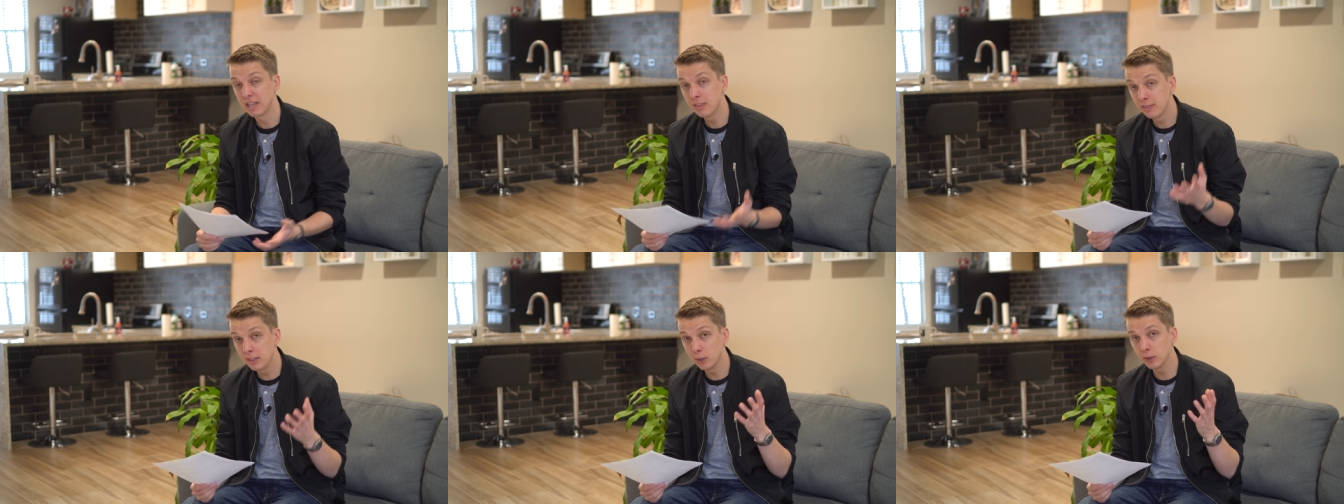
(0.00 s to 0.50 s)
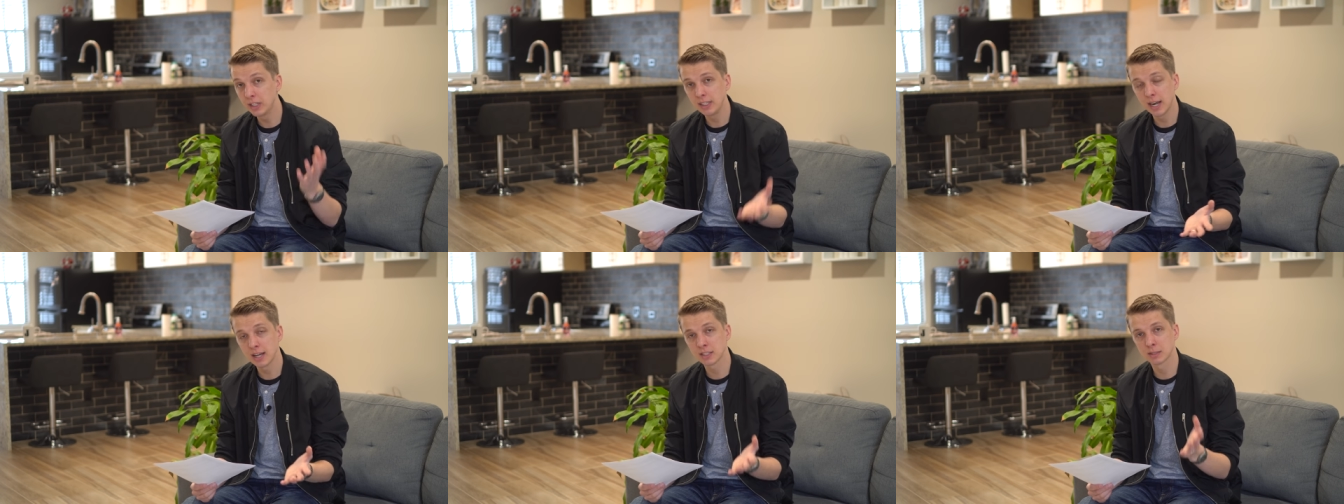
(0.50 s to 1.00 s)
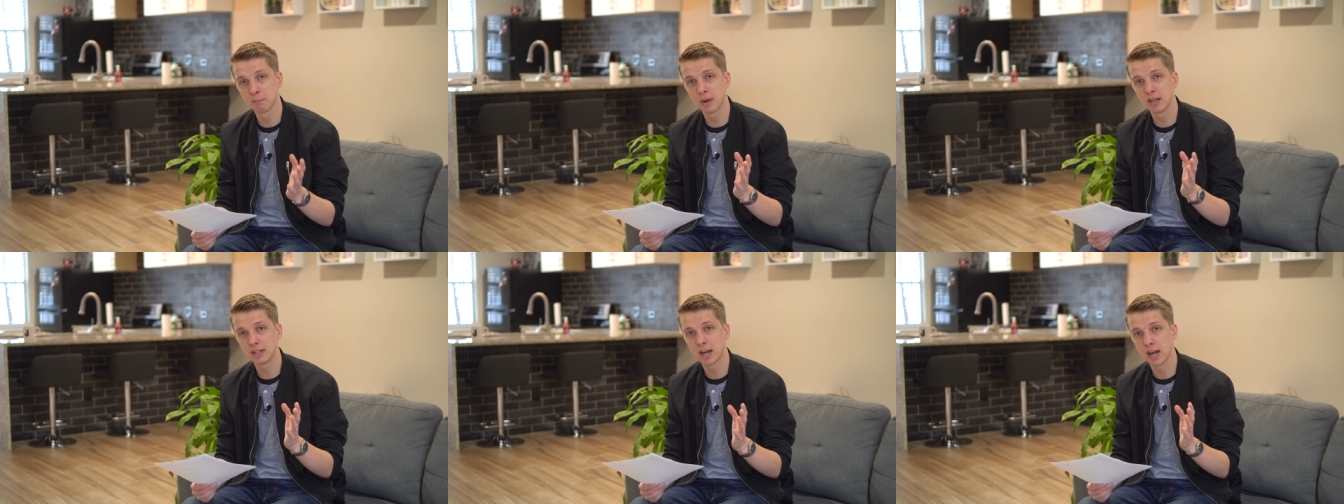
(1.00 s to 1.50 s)
In theory, yes,
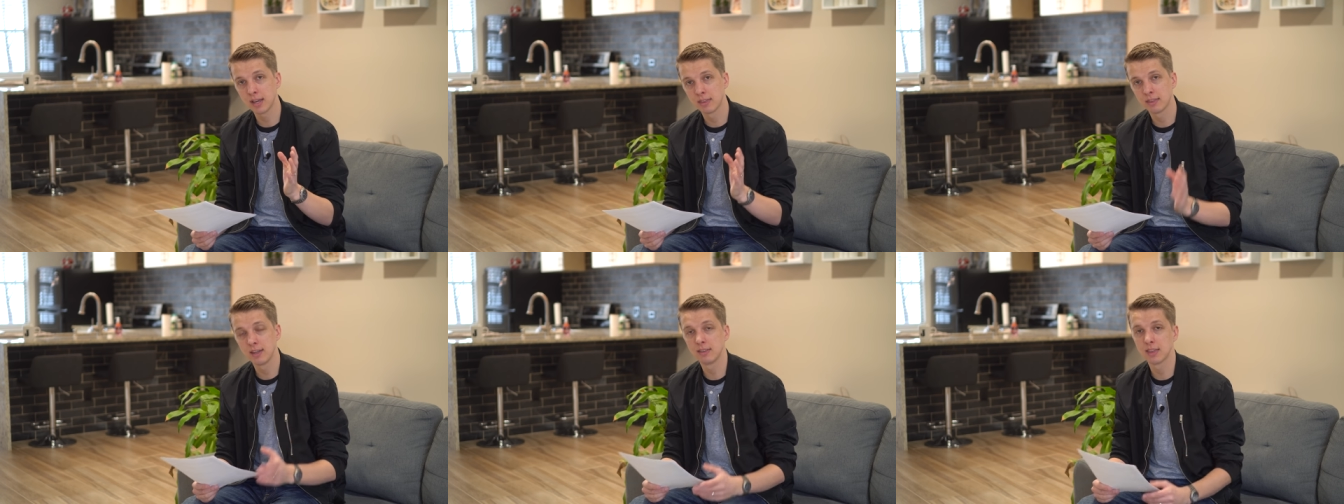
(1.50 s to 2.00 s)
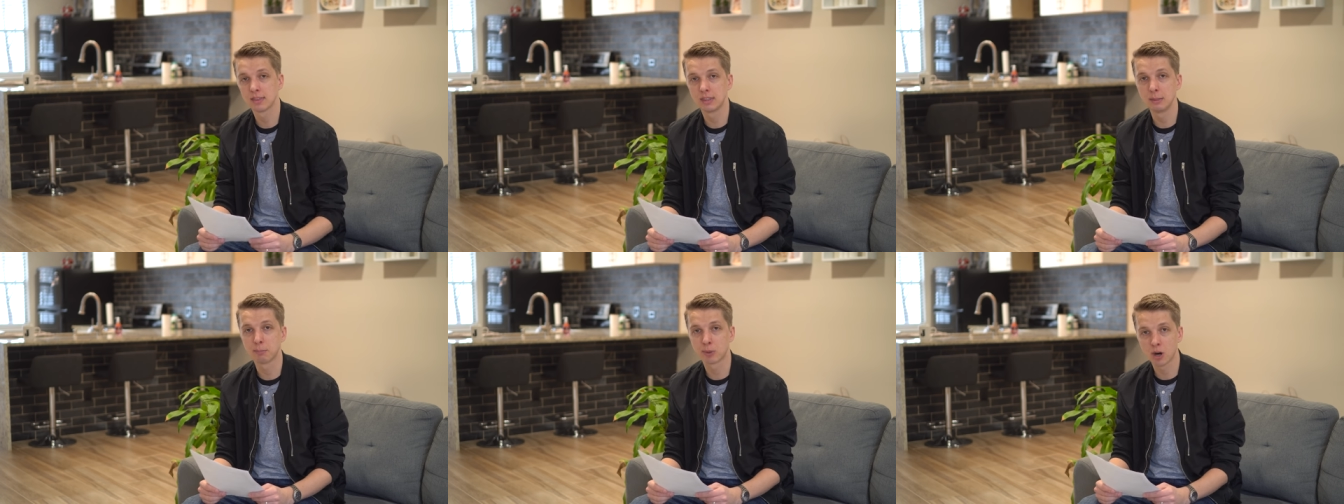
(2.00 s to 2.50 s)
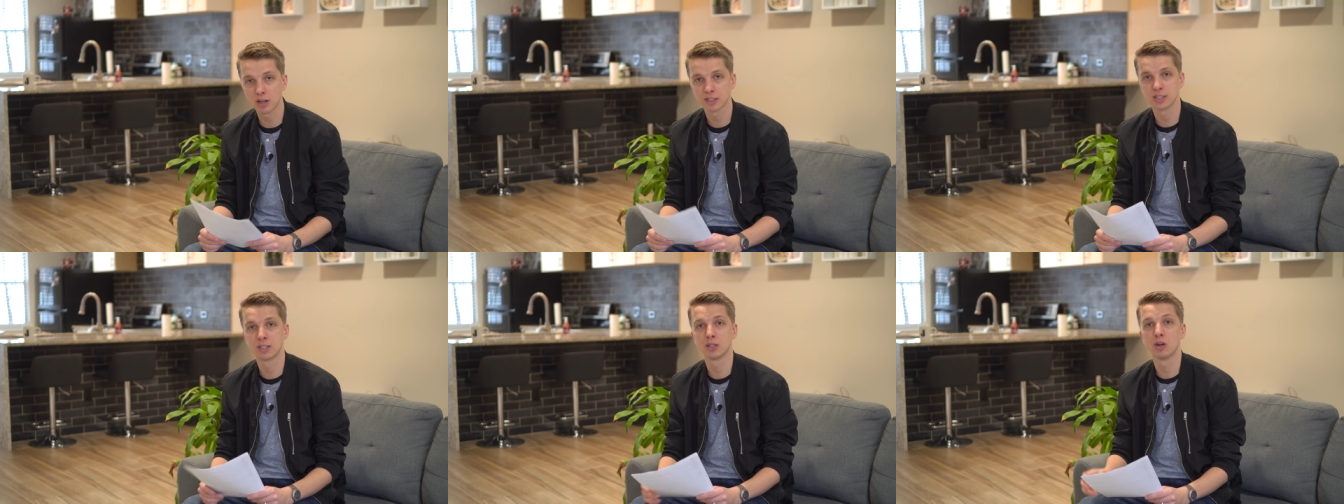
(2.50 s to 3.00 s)
but I think that the
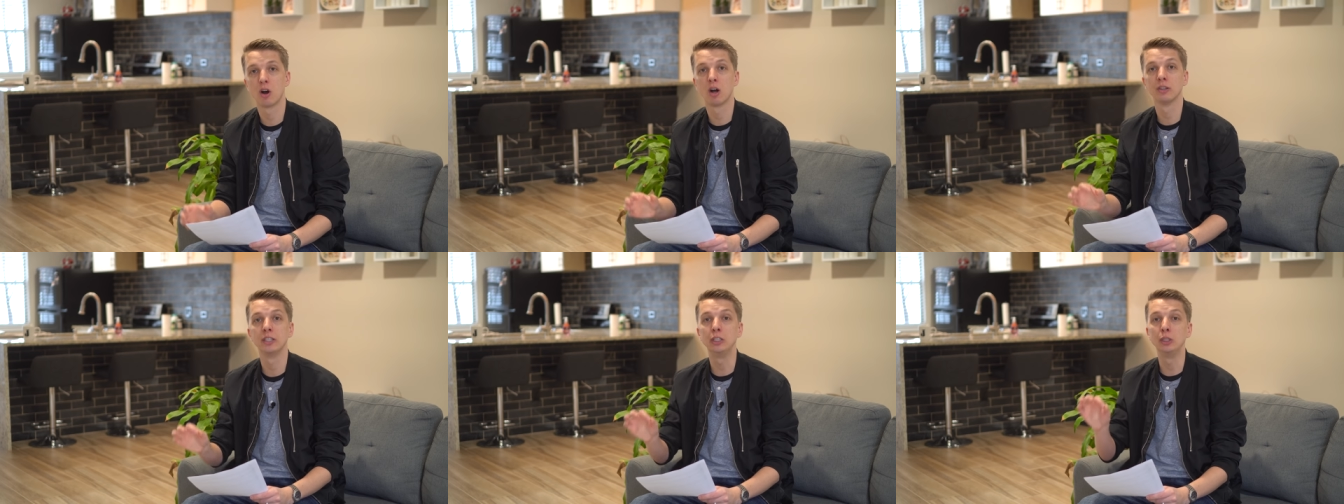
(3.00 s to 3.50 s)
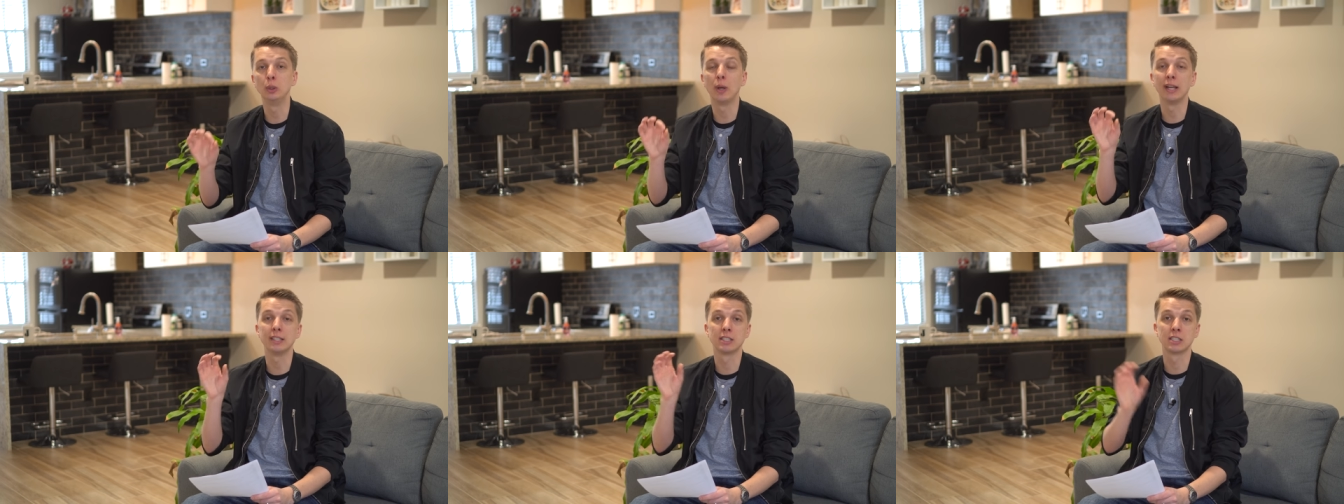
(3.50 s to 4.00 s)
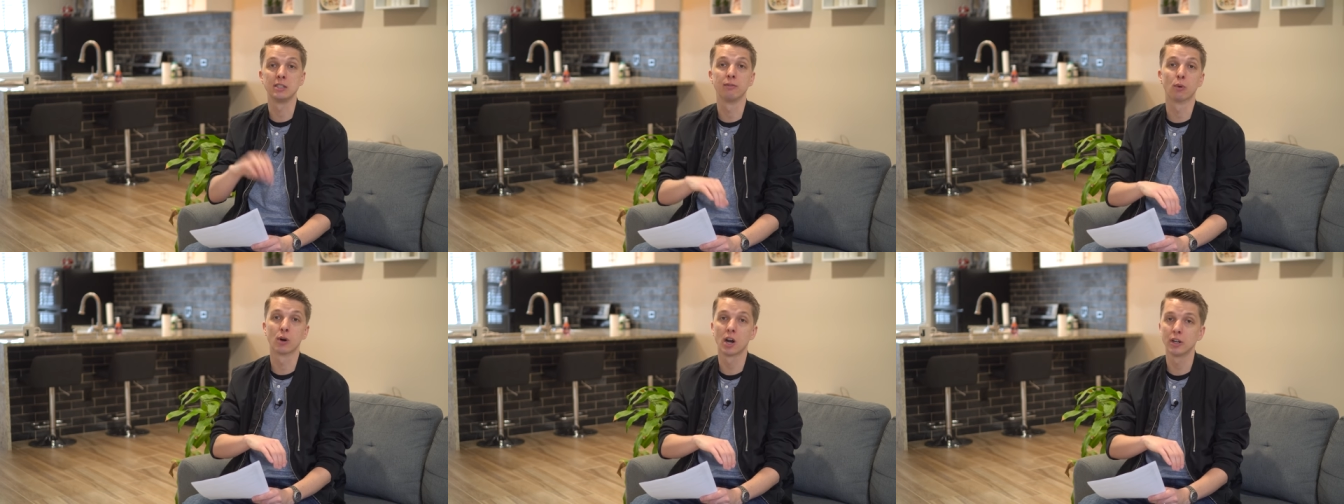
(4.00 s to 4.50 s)
processor on the new
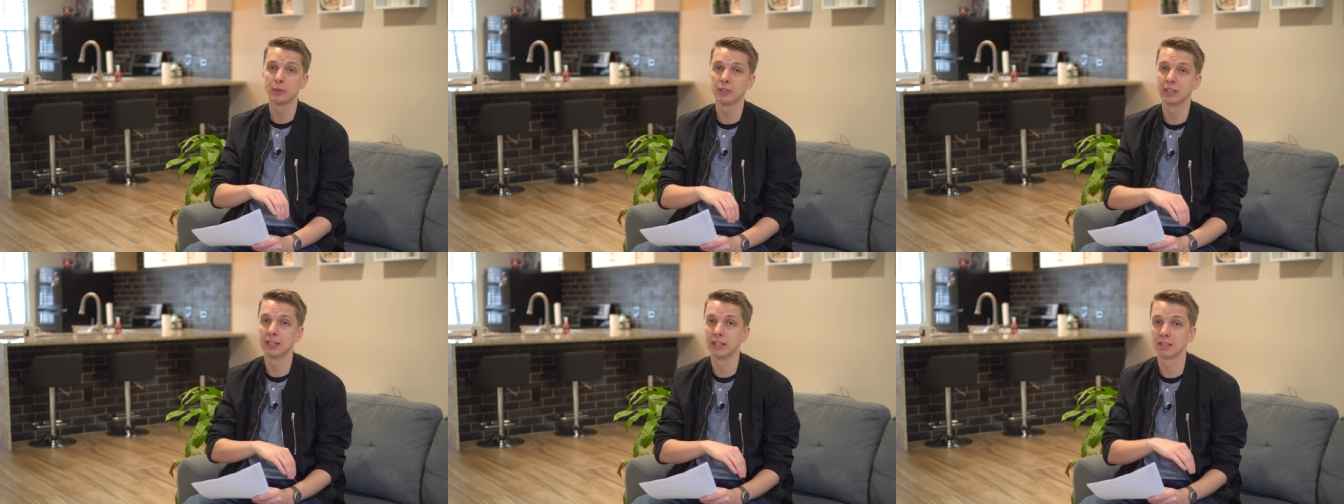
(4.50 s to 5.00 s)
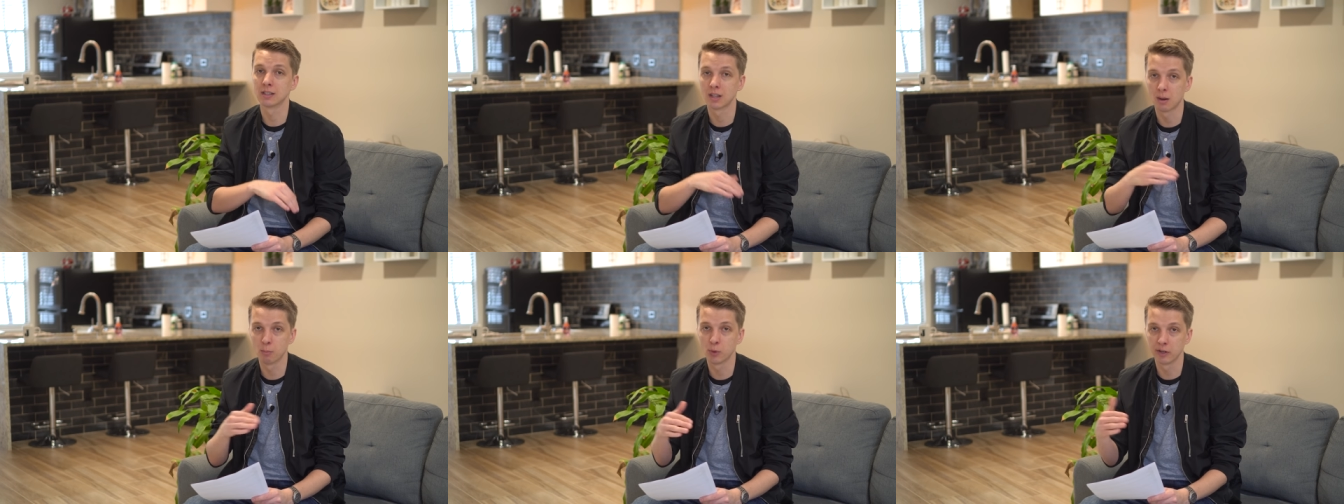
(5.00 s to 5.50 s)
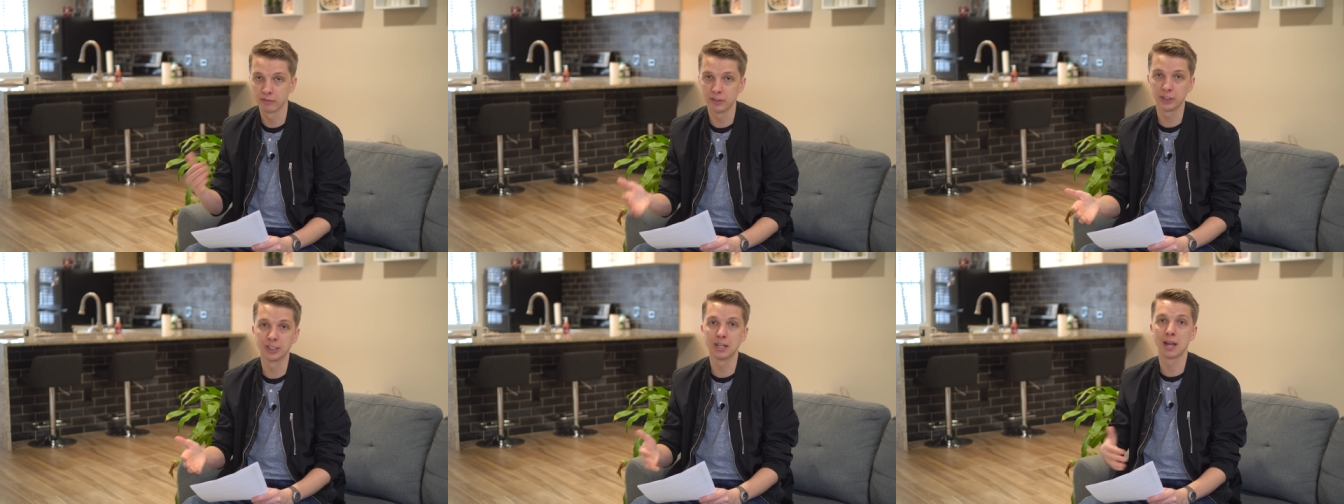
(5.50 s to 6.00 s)
a6400 is a lot more
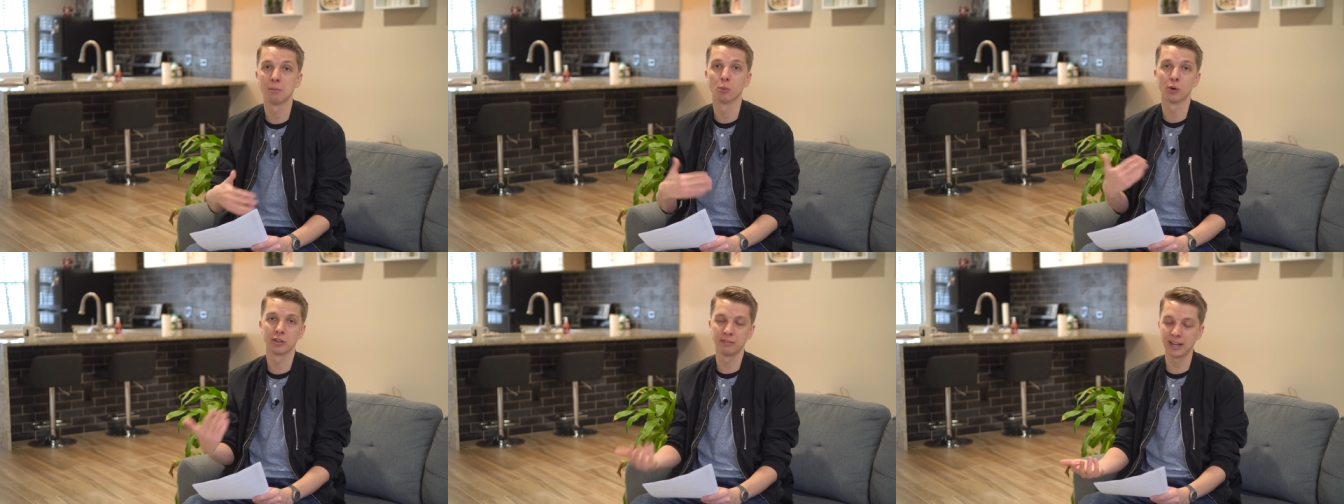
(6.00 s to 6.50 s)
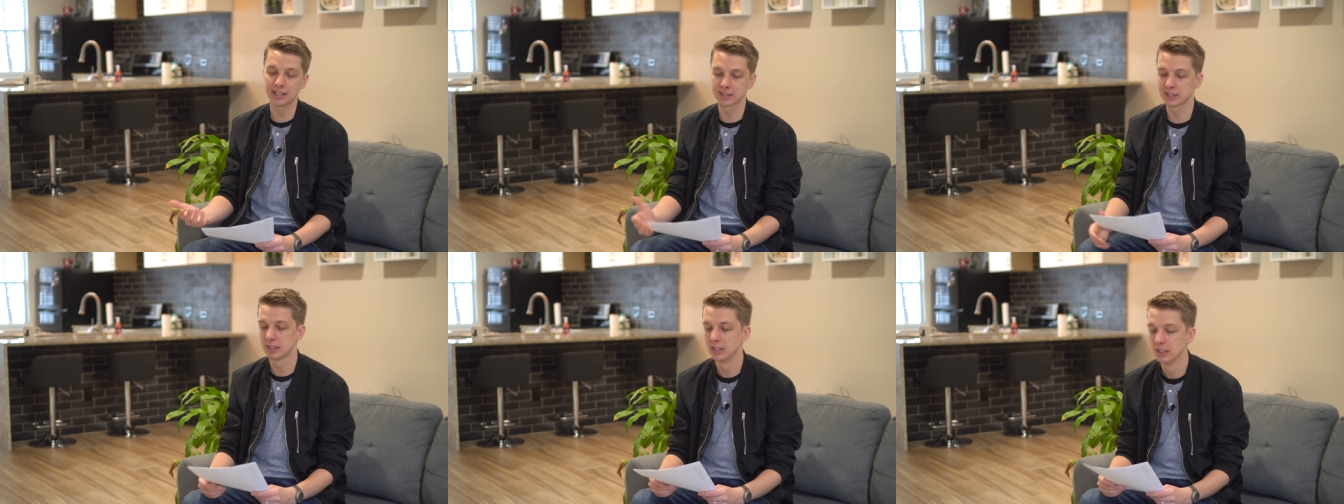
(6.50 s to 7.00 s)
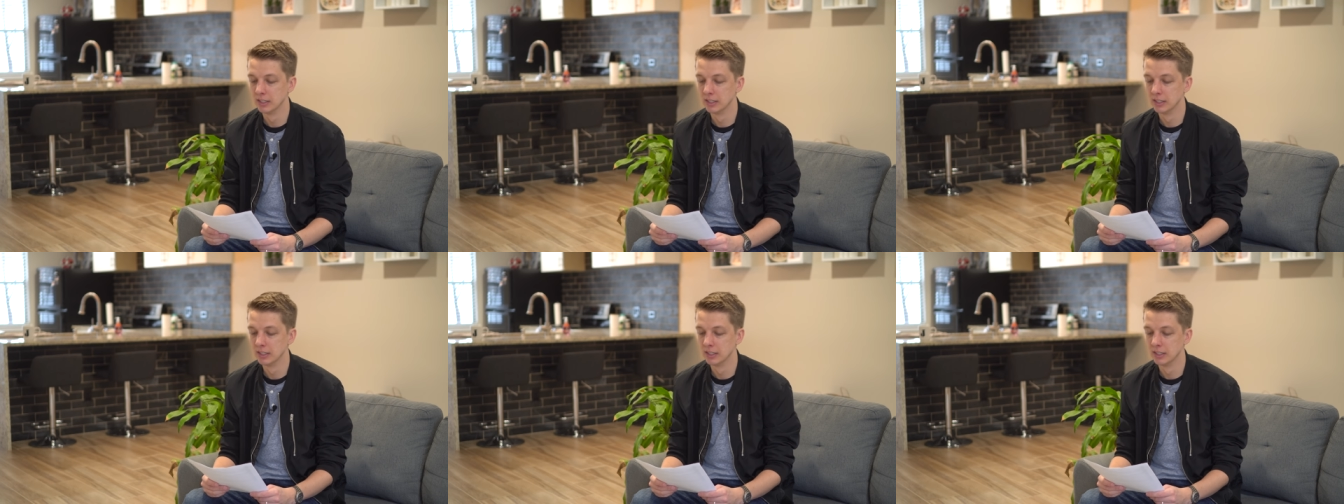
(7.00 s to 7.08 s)
efficient and more advanced.